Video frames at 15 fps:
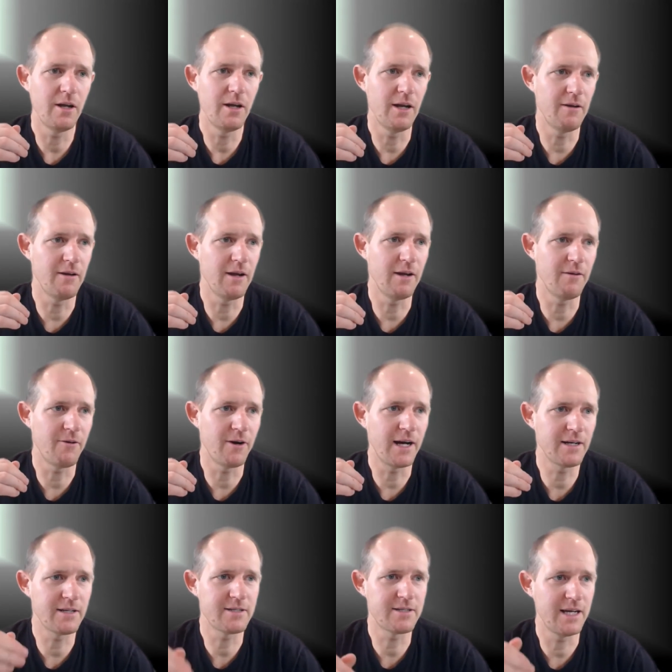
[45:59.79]
if I
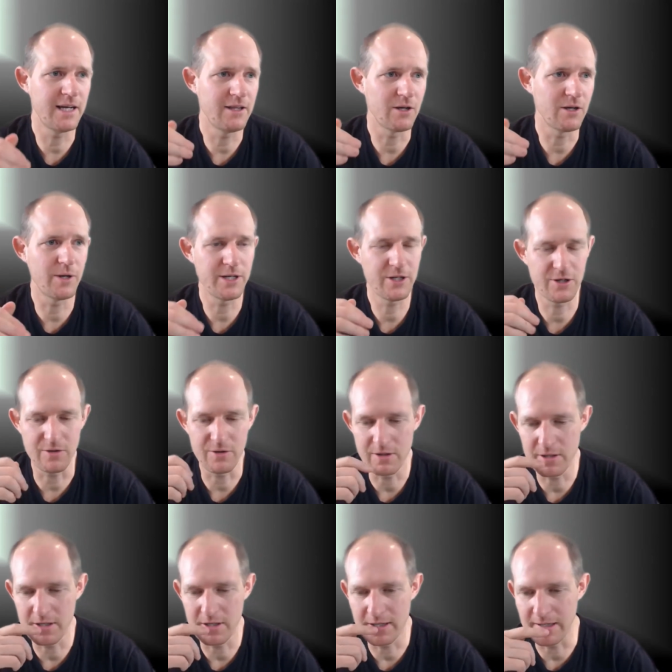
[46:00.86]
understand the question
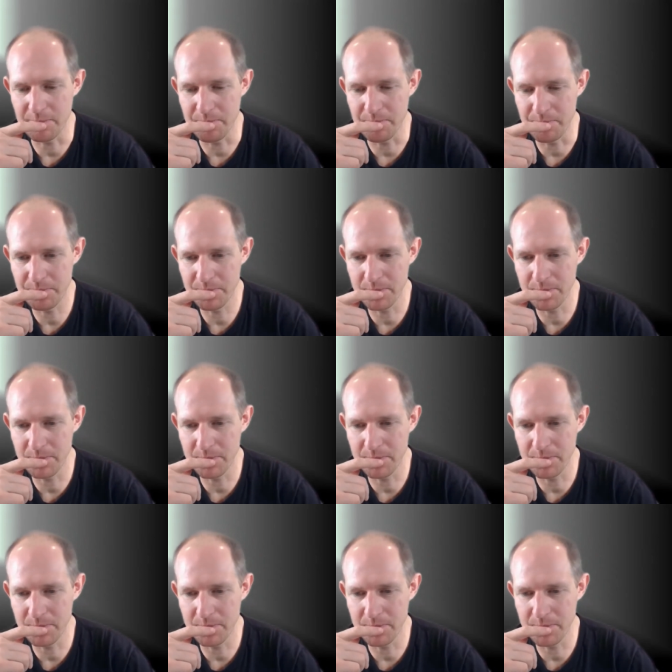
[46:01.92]
um,